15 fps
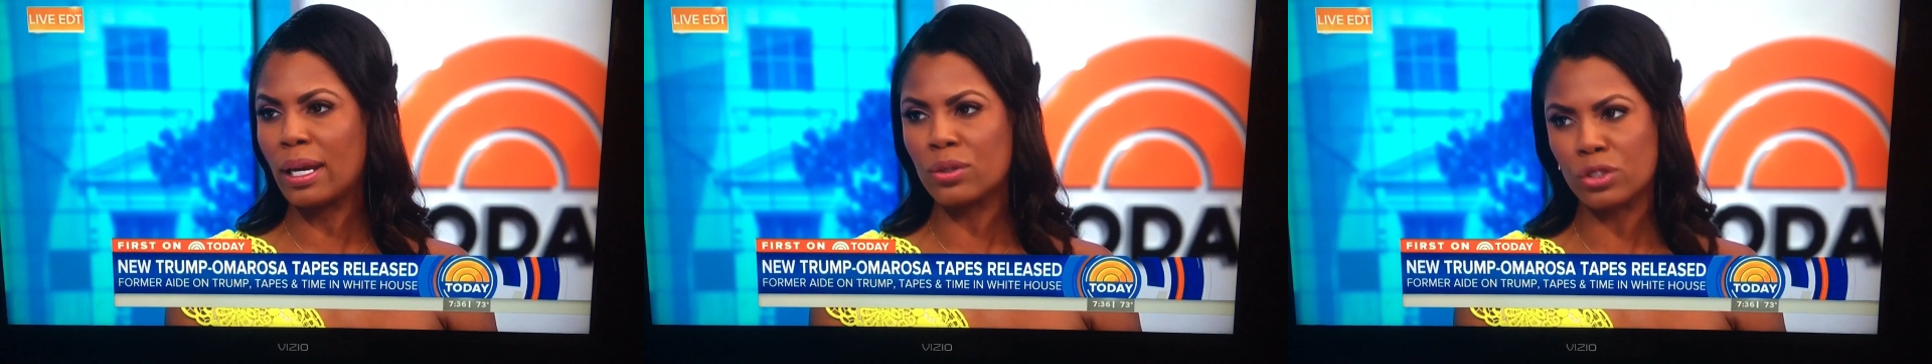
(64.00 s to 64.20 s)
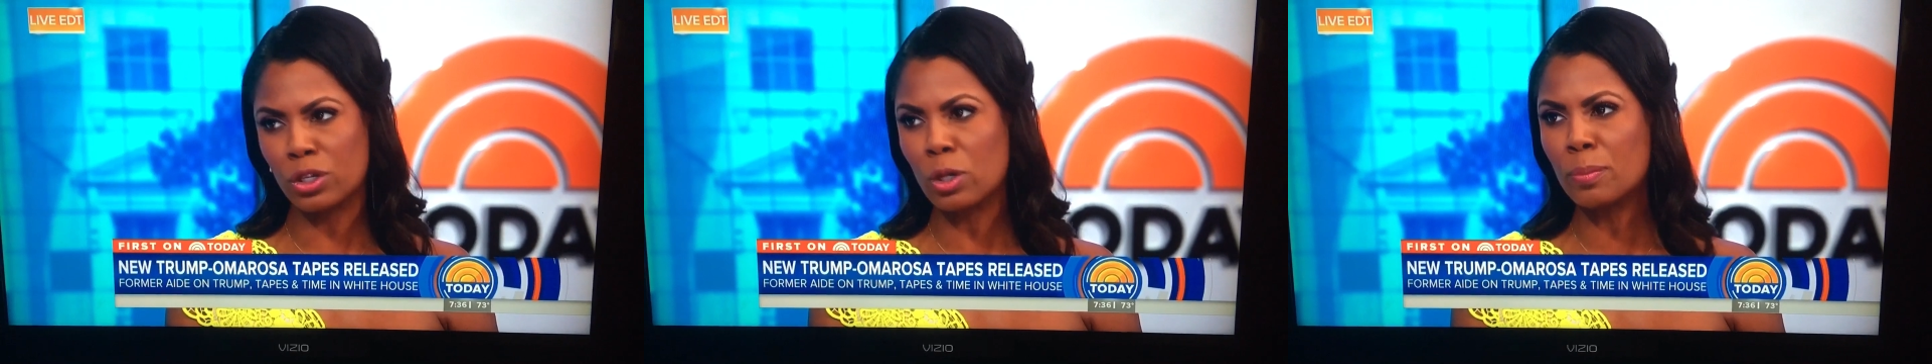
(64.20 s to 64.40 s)

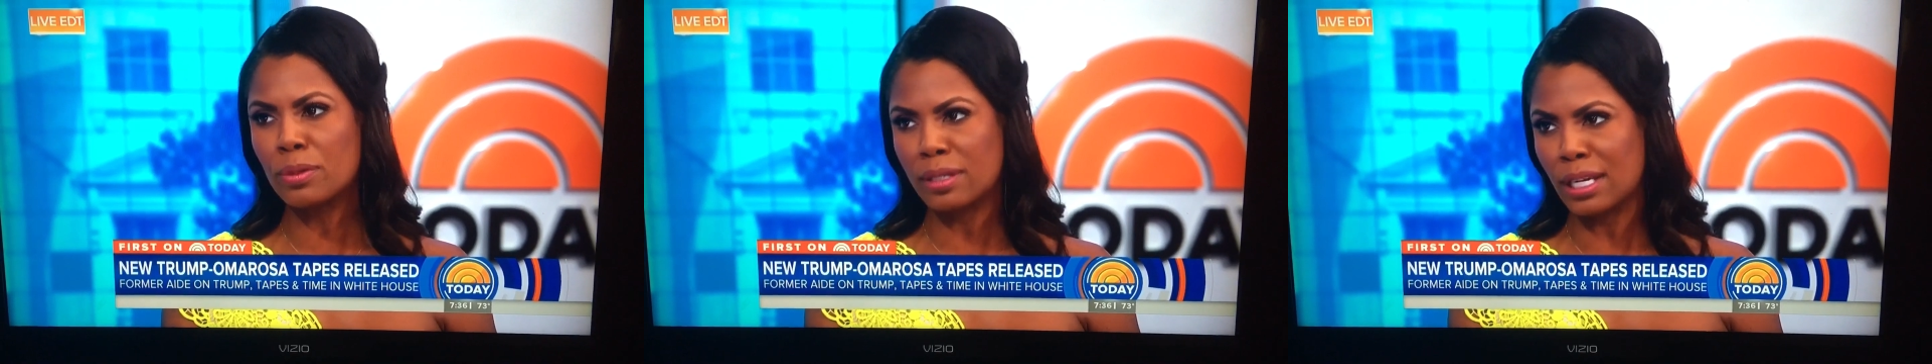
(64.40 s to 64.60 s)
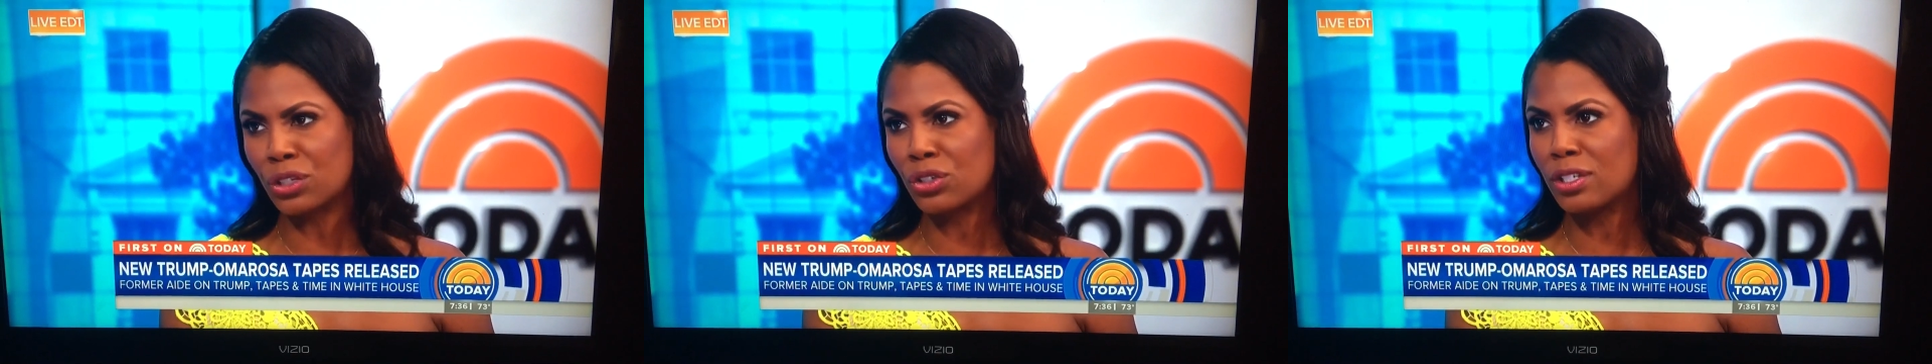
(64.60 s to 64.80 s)
House, there are
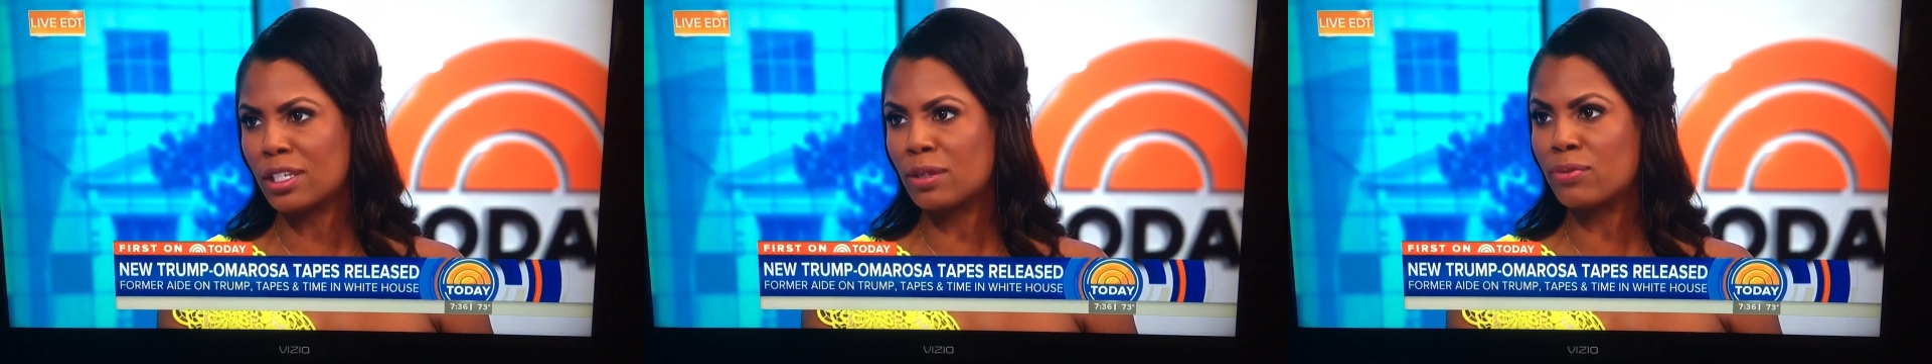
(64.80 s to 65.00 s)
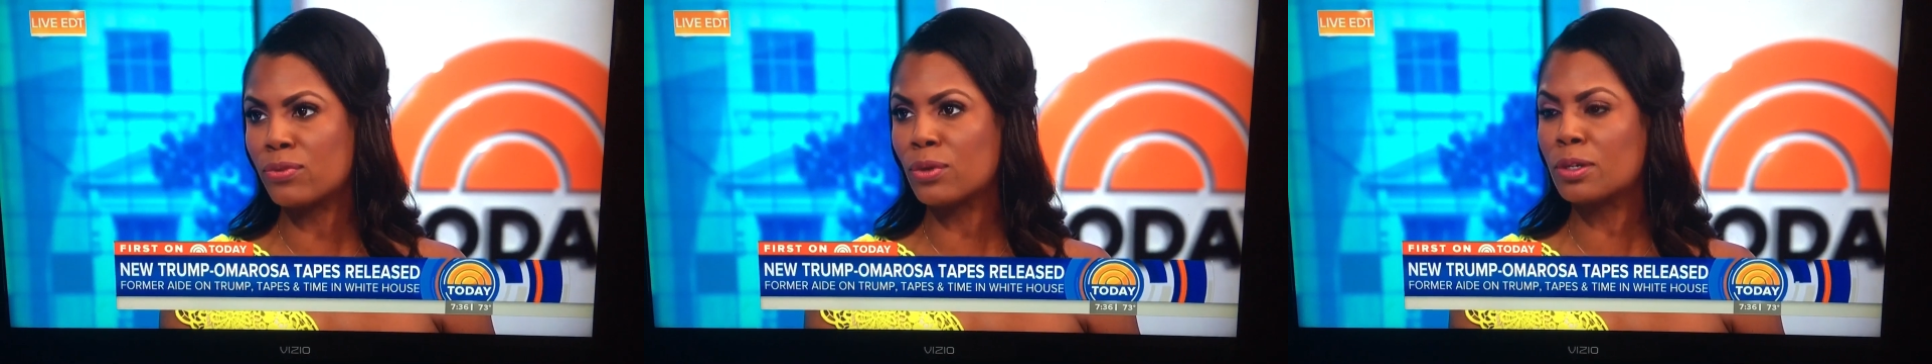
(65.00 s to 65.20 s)
protections that
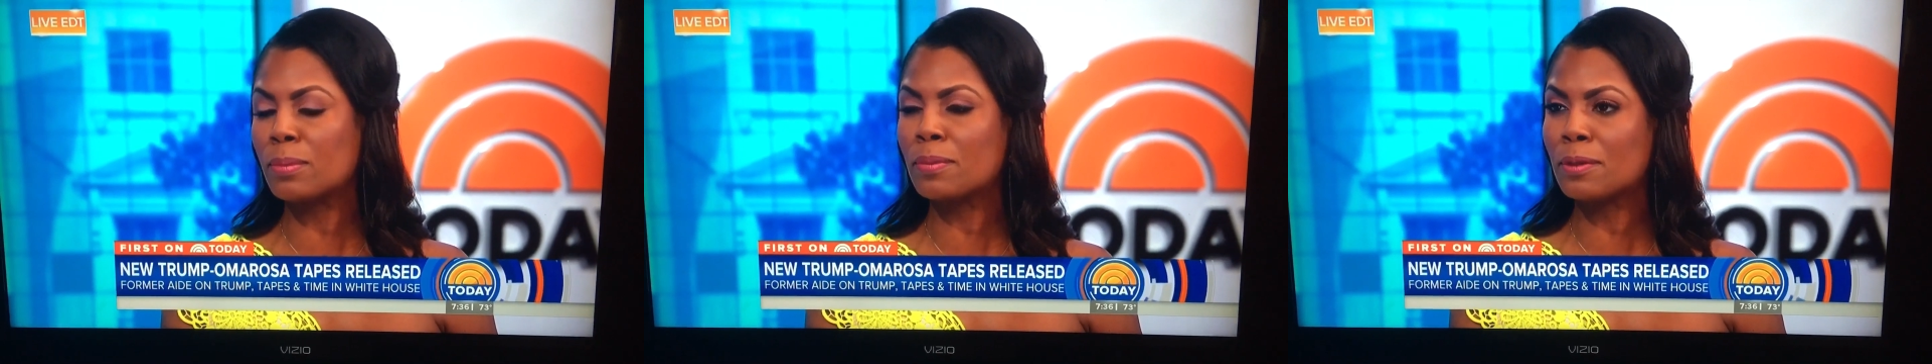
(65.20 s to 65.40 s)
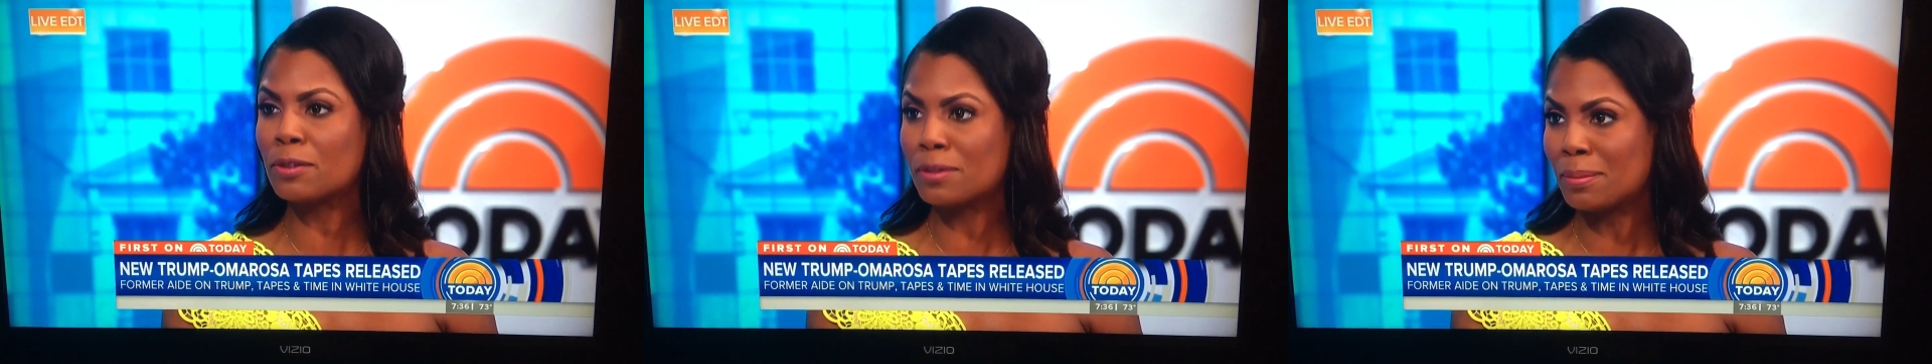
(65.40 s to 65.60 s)
are
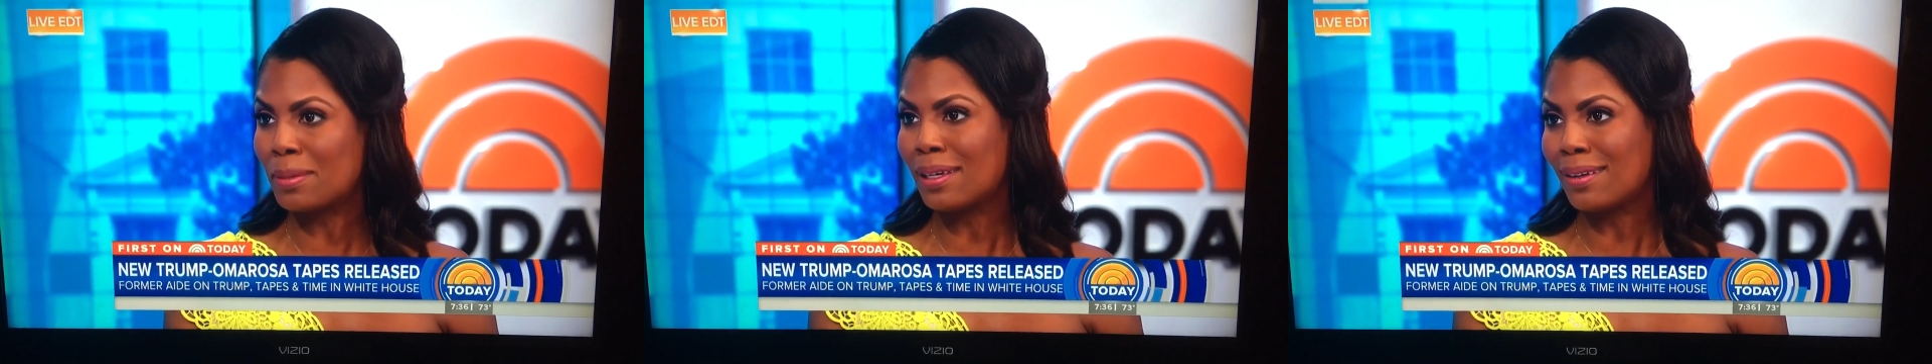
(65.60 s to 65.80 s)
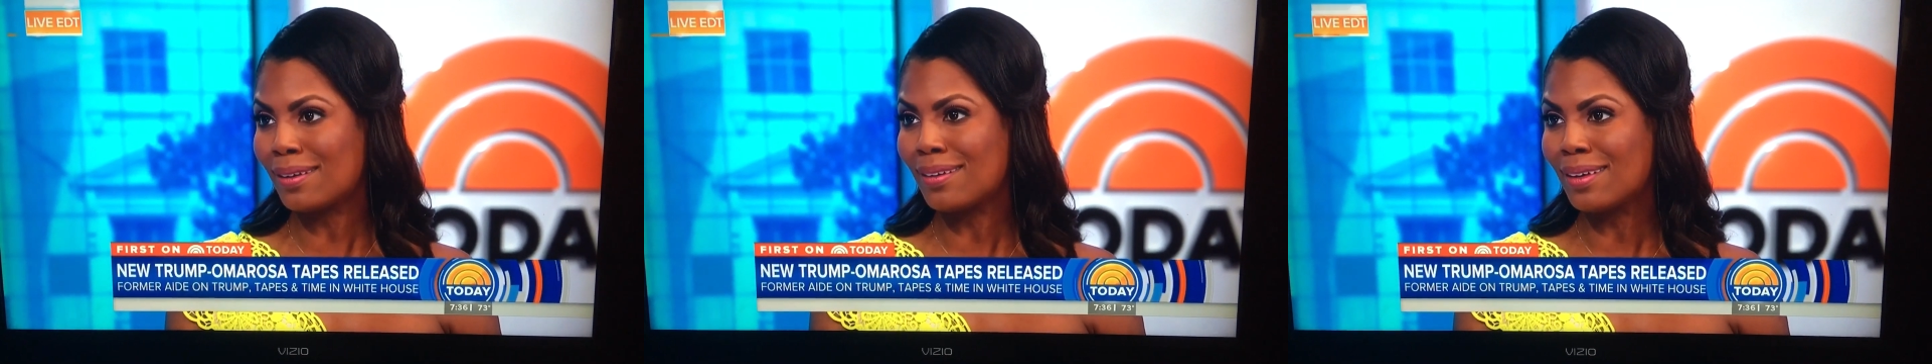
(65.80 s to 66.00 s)
afforded to
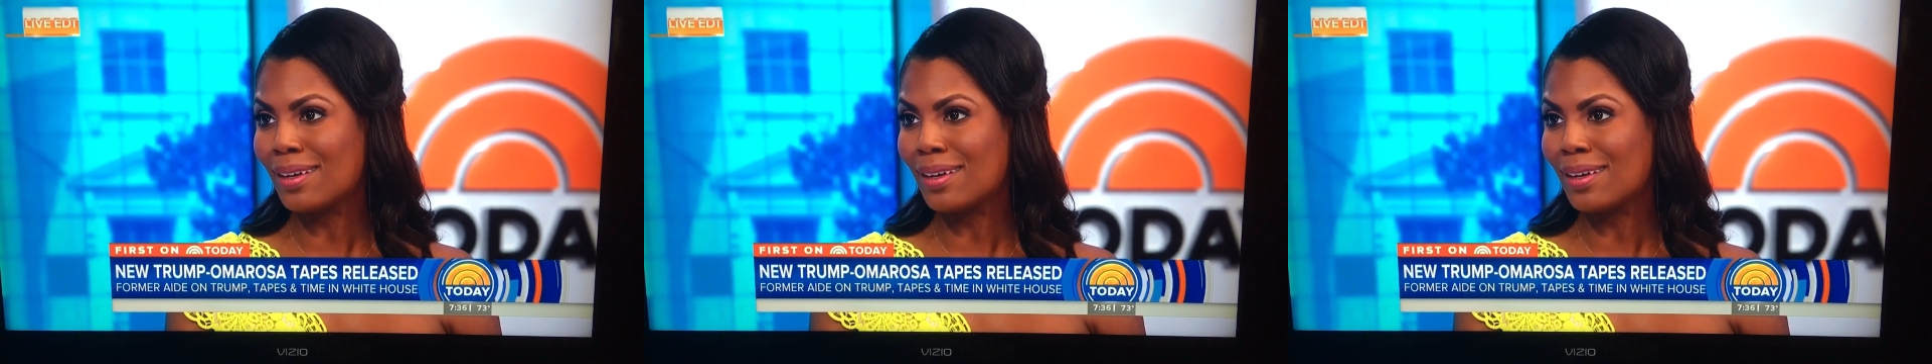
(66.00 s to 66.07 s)
me.